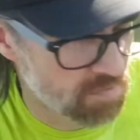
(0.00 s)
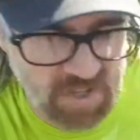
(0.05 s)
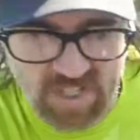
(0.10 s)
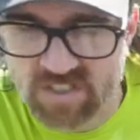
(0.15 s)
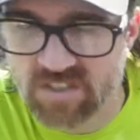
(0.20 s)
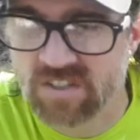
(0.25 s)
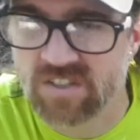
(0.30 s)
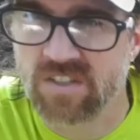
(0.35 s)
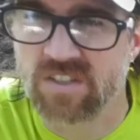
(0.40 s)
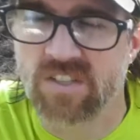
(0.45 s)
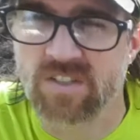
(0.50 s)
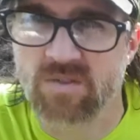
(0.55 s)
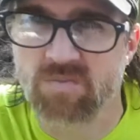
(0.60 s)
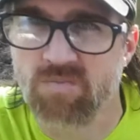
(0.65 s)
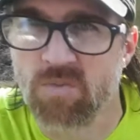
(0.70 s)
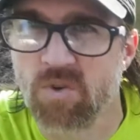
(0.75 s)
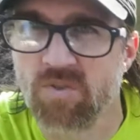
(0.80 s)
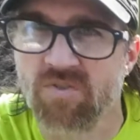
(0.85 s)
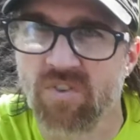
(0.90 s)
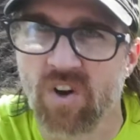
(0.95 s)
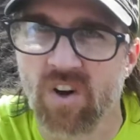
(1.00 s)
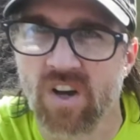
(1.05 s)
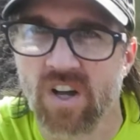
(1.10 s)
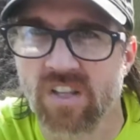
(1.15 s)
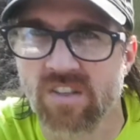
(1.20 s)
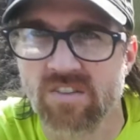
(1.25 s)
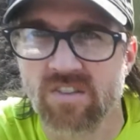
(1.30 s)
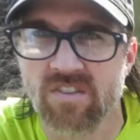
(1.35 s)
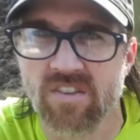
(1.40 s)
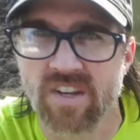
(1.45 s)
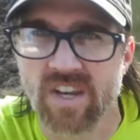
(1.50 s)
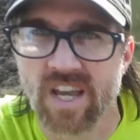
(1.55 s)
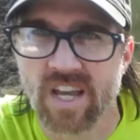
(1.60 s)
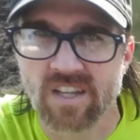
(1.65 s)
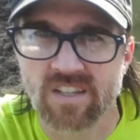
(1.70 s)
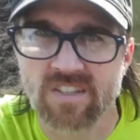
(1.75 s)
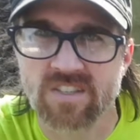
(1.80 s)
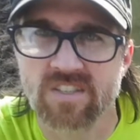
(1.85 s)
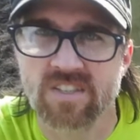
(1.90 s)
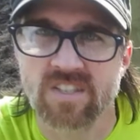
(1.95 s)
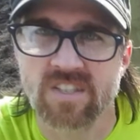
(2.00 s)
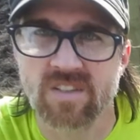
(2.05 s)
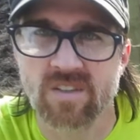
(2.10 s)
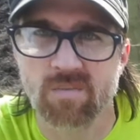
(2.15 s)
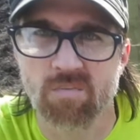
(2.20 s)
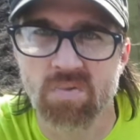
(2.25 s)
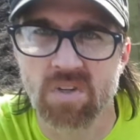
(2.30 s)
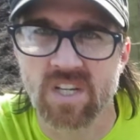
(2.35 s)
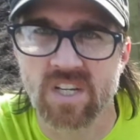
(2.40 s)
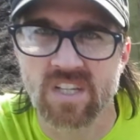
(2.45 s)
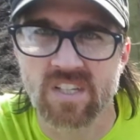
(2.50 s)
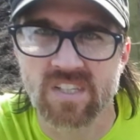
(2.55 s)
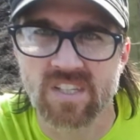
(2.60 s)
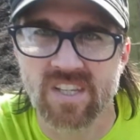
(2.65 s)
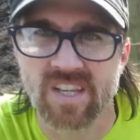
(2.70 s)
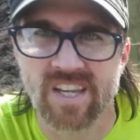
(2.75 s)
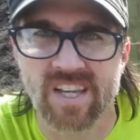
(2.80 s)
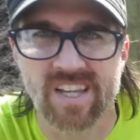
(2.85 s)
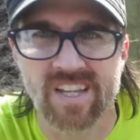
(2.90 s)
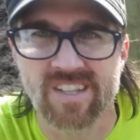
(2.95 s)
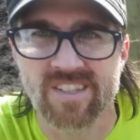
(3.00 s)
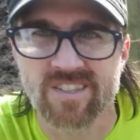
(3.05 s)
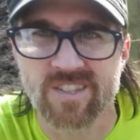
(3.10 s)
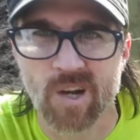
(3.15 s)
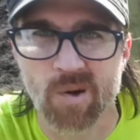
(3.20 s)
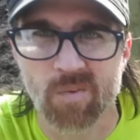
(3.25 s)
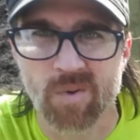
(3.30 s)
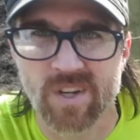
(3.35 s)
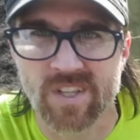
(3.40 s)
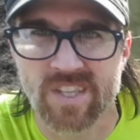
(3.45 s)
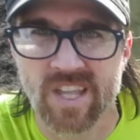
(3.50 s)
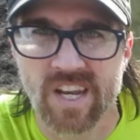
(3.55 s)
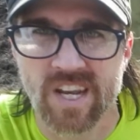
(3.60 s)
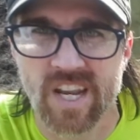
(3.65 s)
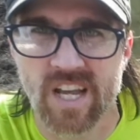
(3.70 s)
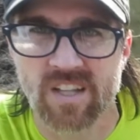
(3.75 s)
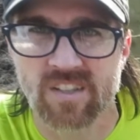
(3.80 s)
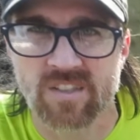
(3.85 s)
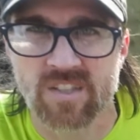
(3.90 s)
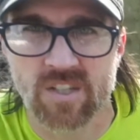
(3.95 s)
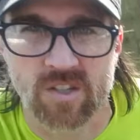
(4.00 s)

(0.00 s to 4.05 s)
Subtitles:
basically just move on to the next bit and start breaking that down